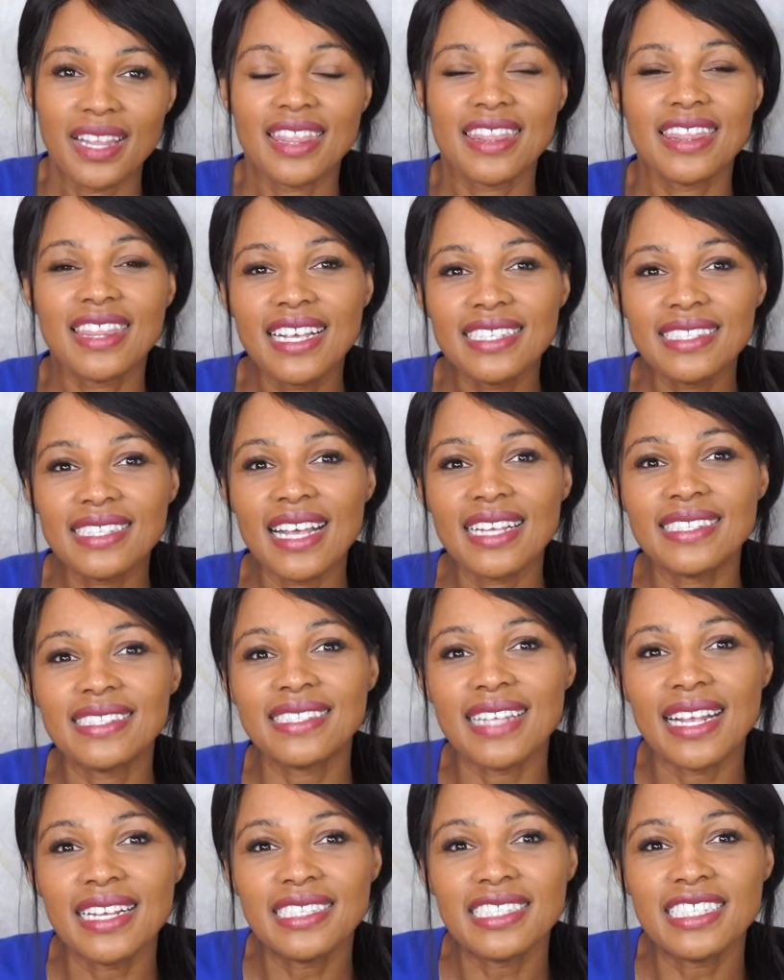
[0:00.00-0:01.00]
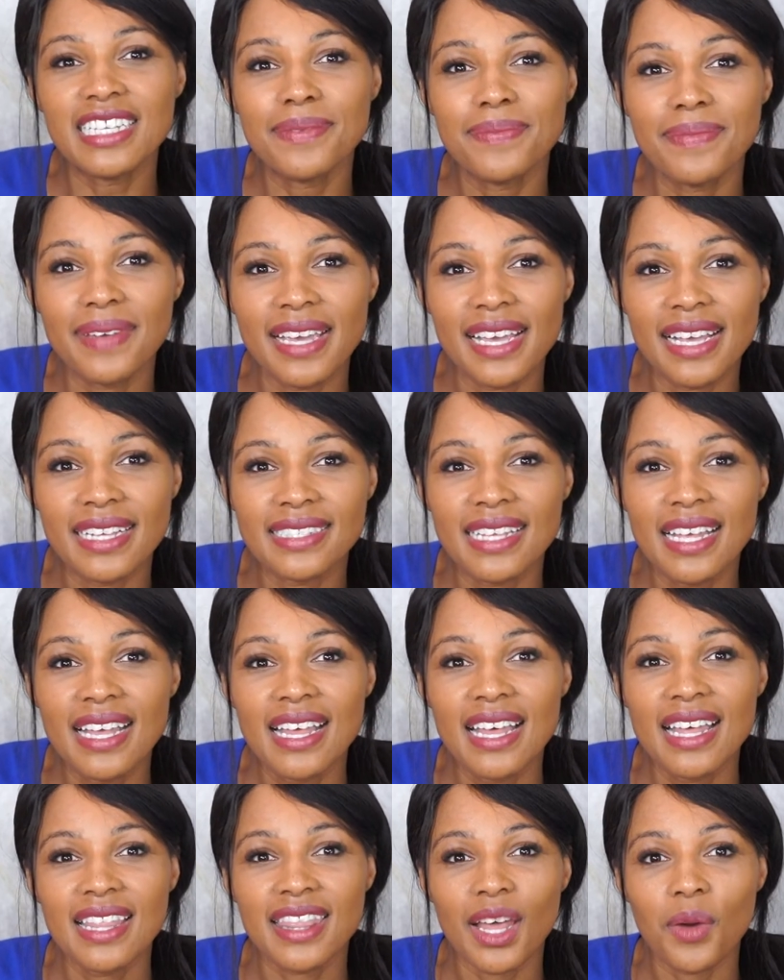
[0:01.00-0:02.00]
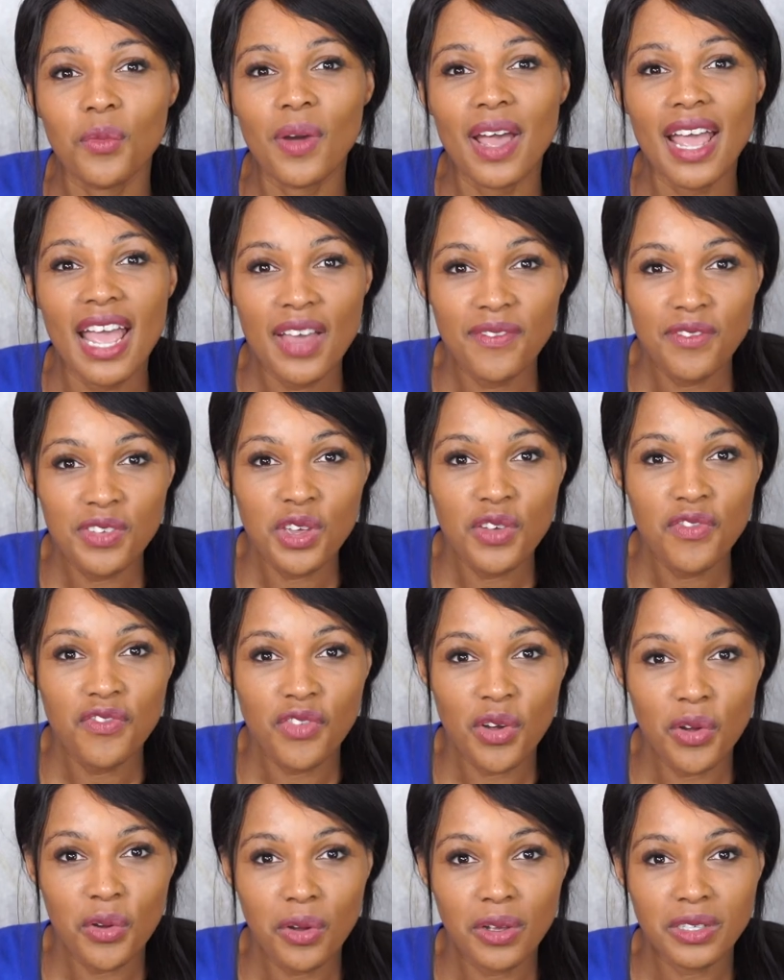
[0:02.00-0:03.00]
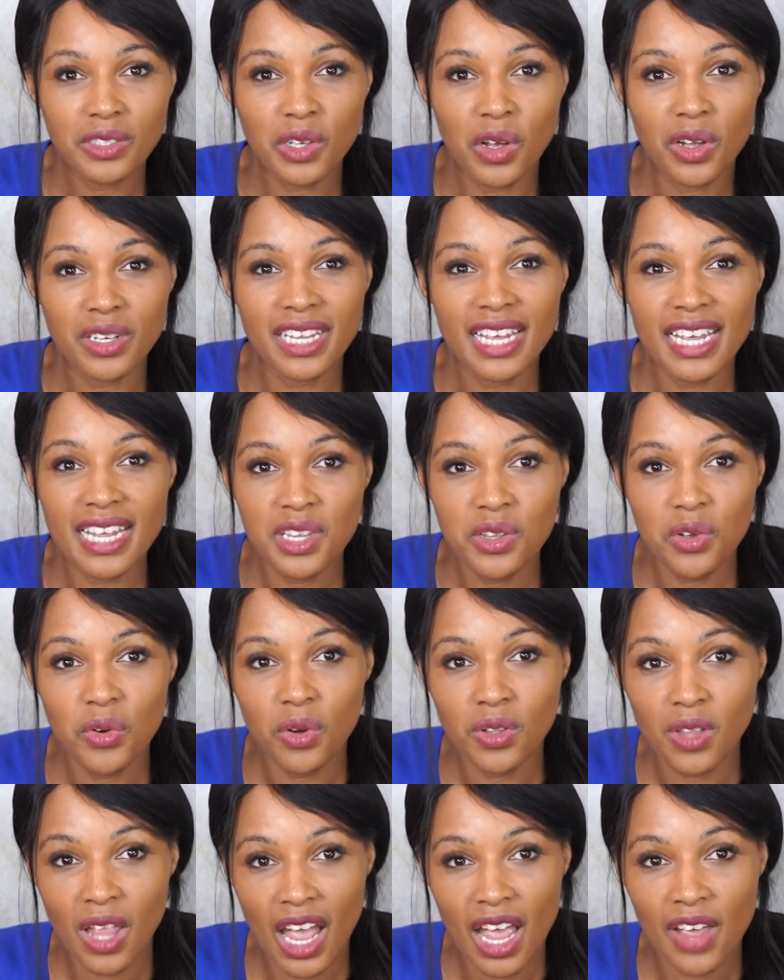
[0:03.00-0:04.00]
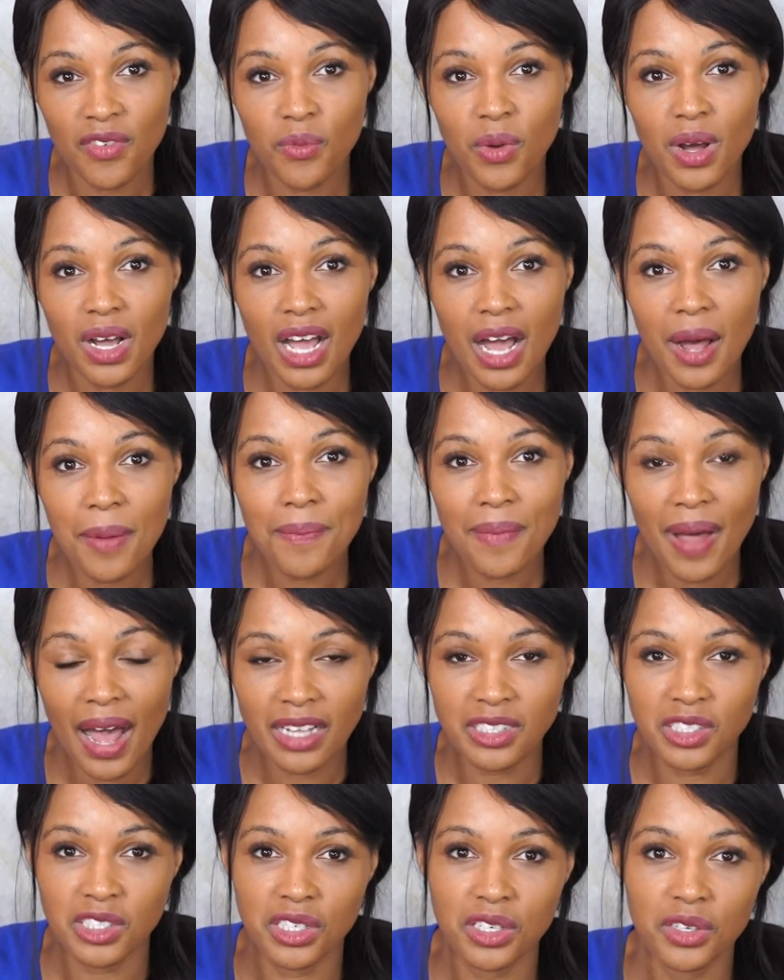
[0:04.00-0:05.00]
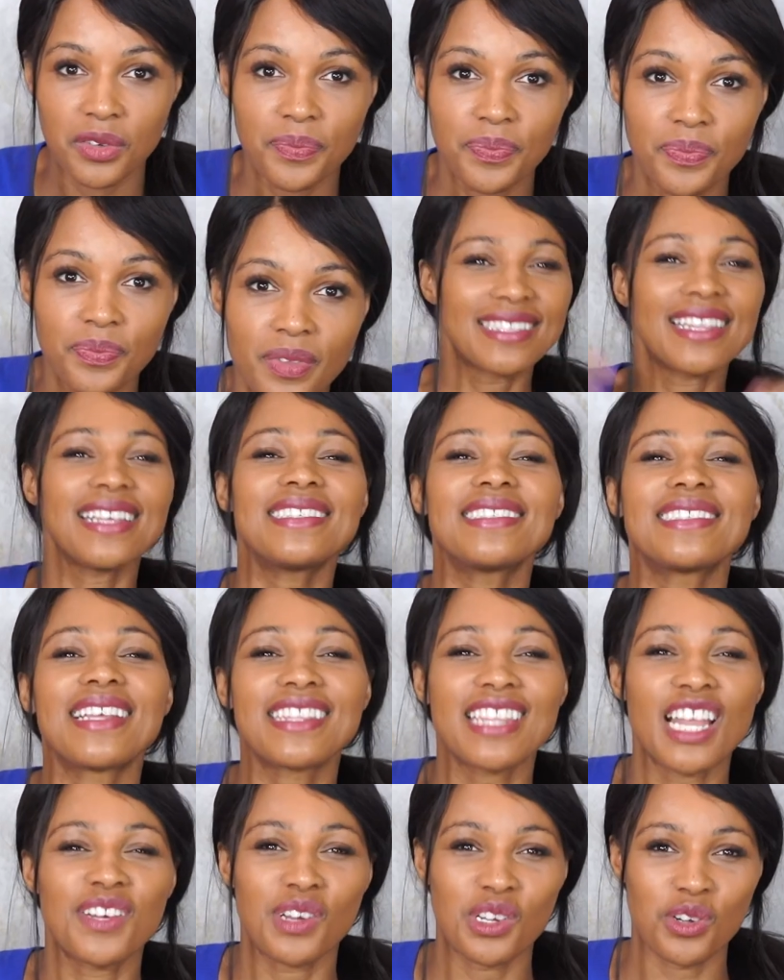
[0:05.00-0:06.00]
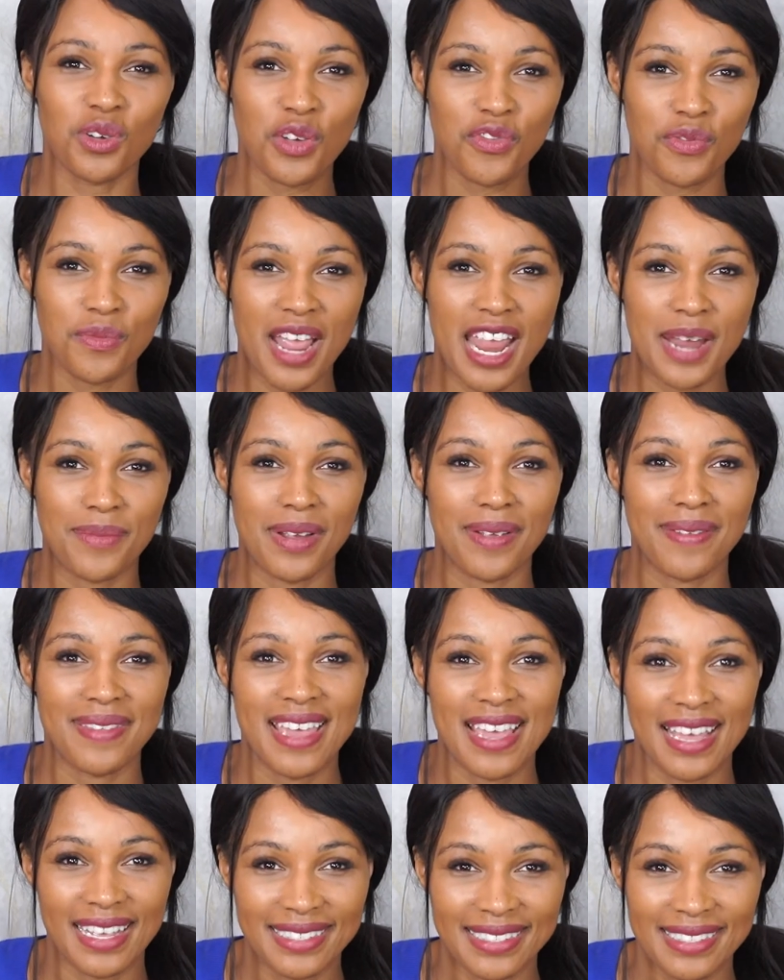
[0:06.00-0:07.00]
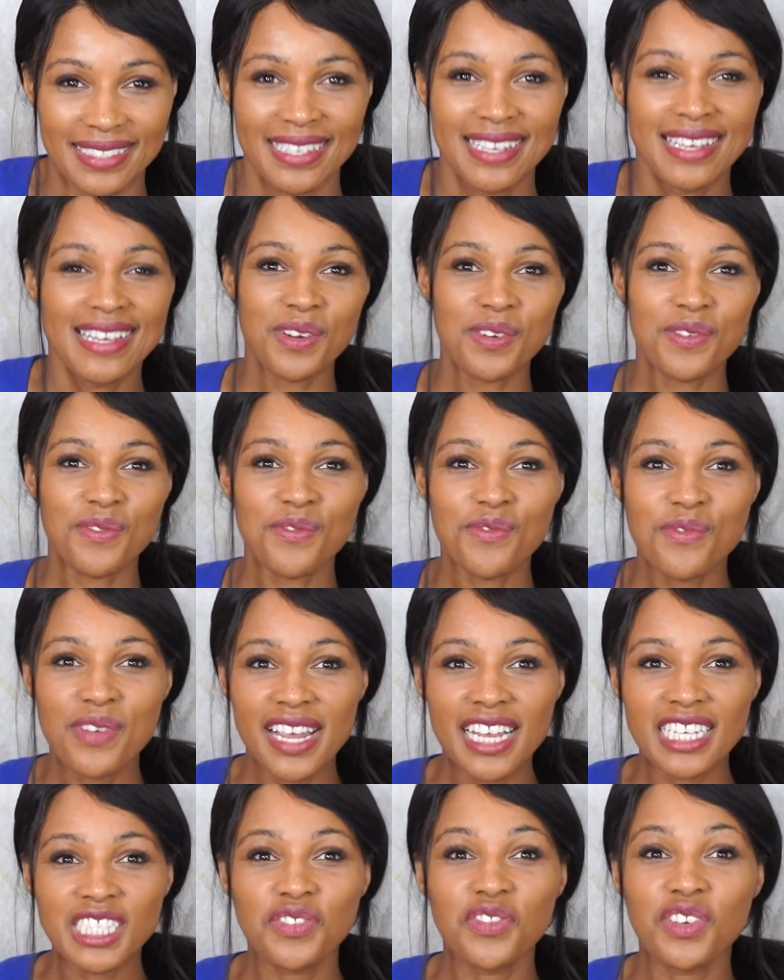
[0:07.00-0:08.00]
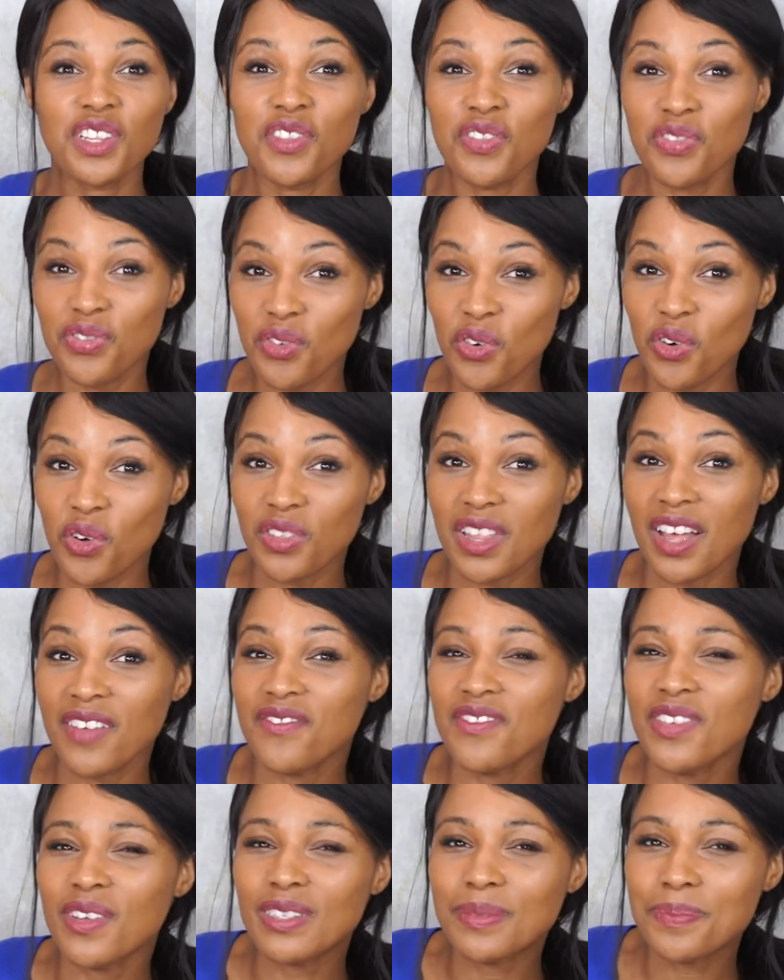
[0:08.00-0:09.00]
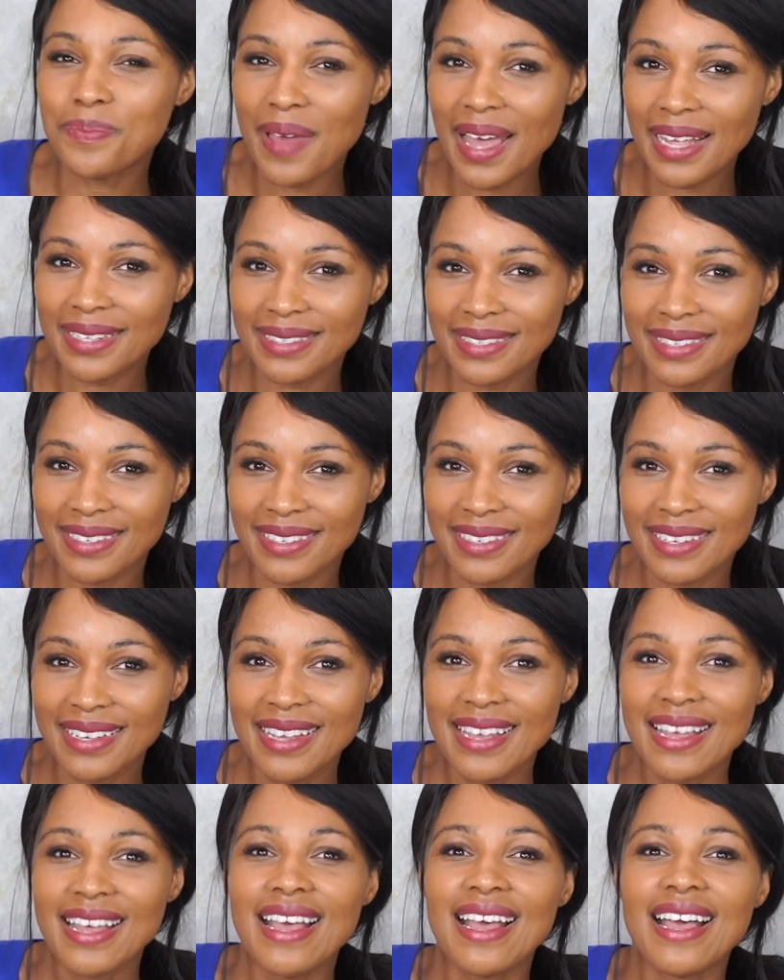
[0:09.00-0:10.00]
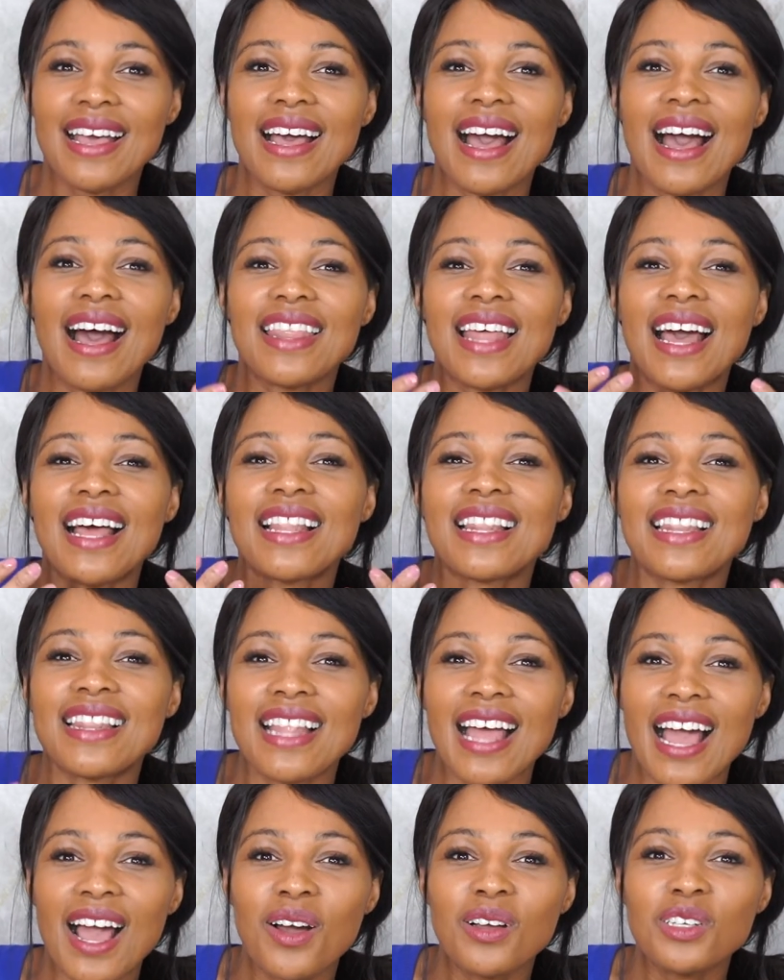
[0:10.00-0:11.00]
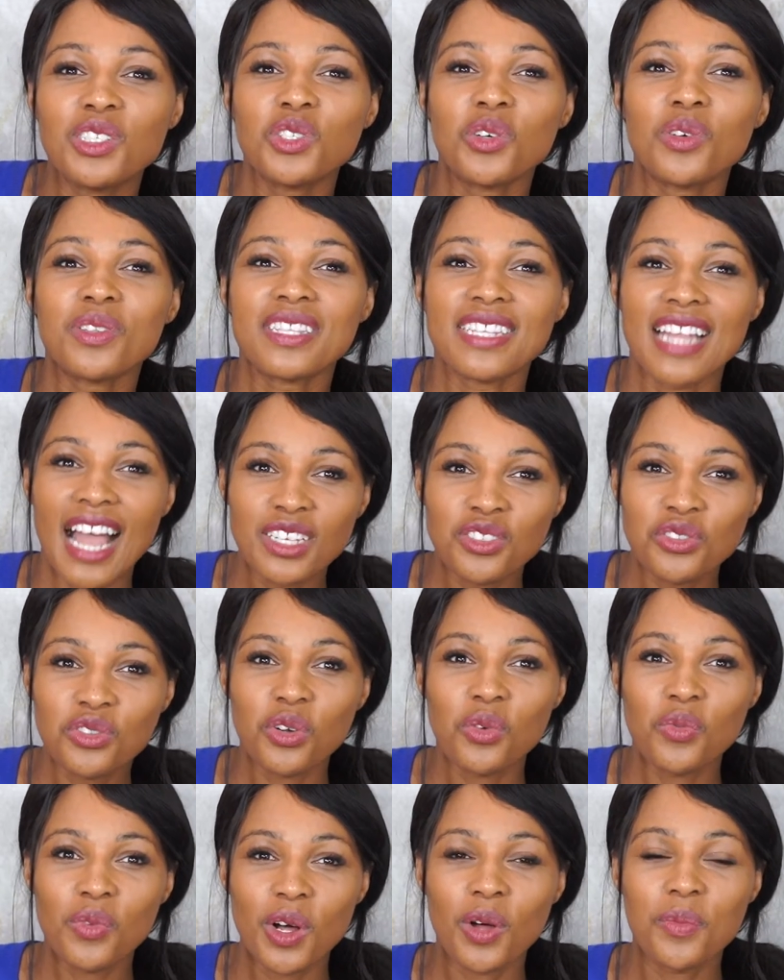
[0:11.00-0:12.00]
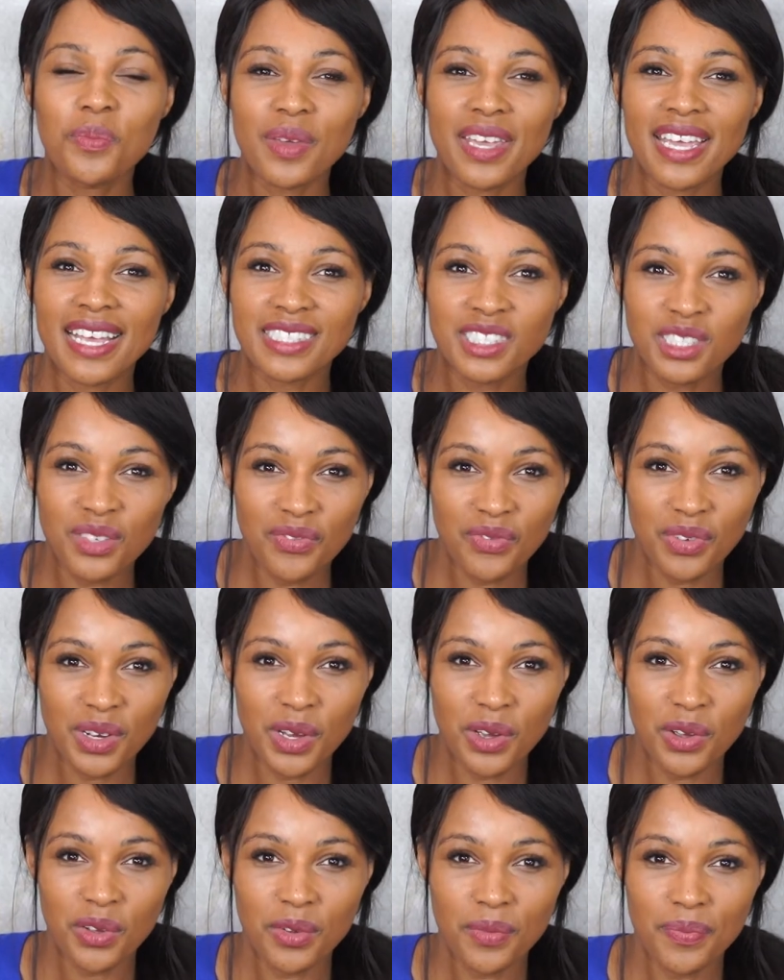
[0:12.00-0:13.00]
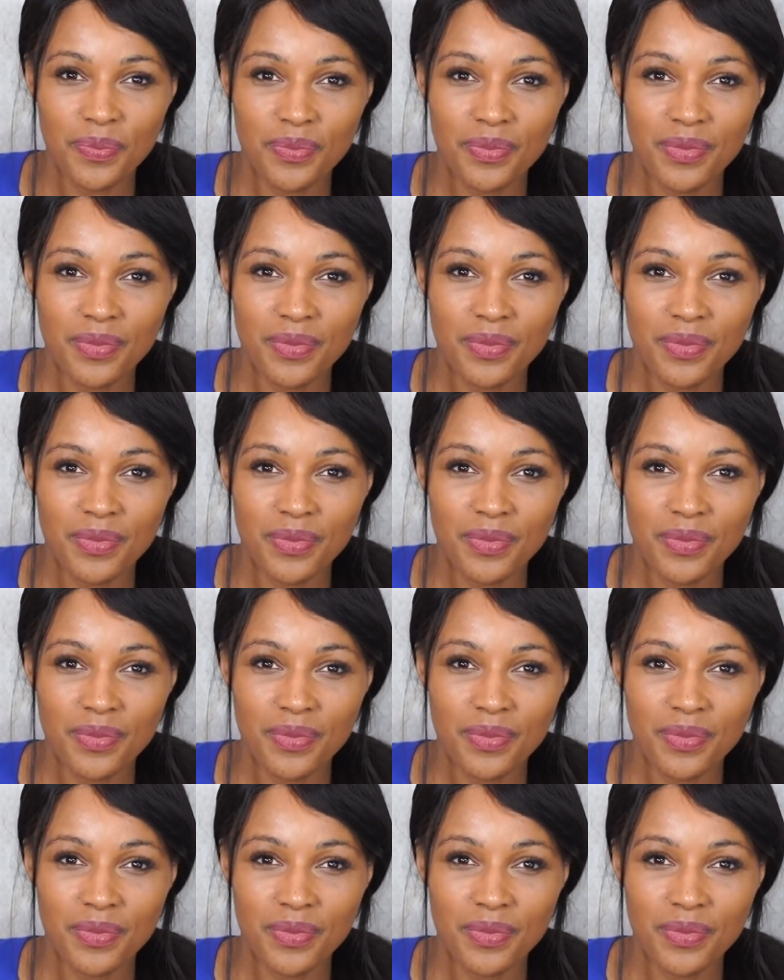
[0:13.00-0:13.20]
This essentially means that whatever you focus on in your life will come back to you. This is another quote from Abraham Hicks. Reach for the thought that feels better, that allows your natural well-being to flow.